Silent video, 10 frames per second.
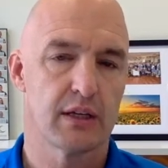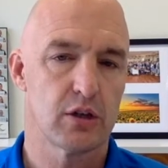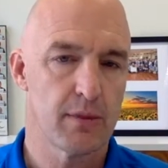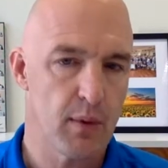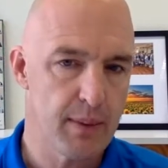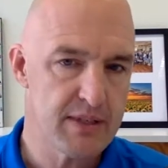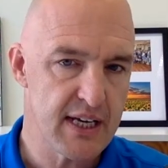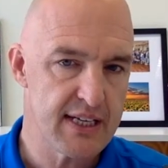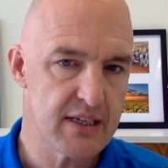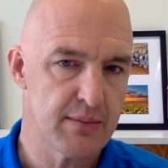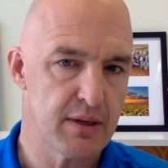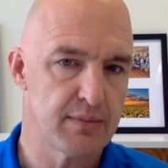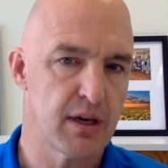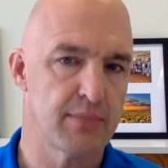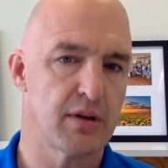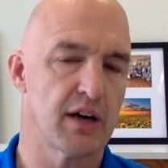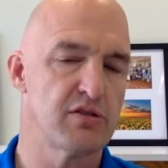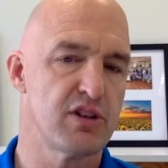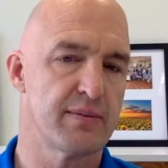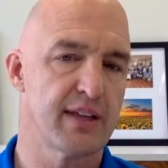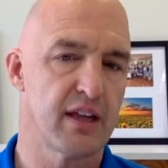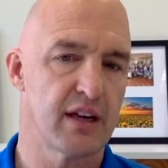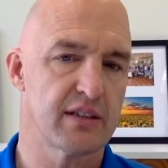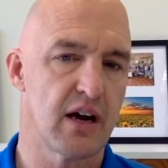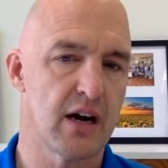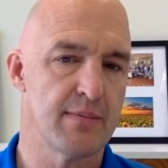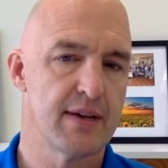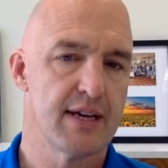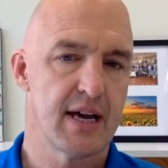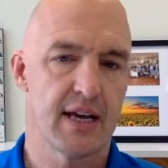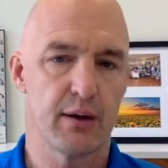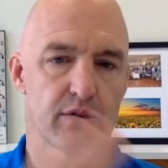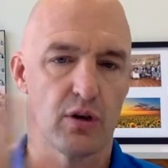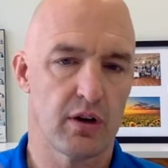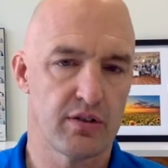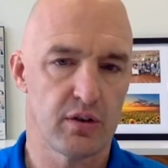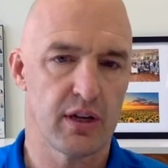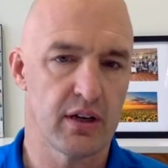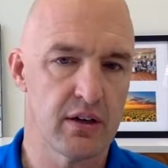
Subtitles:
go to my website, www.drjameskelley.com, and I will talk to you later.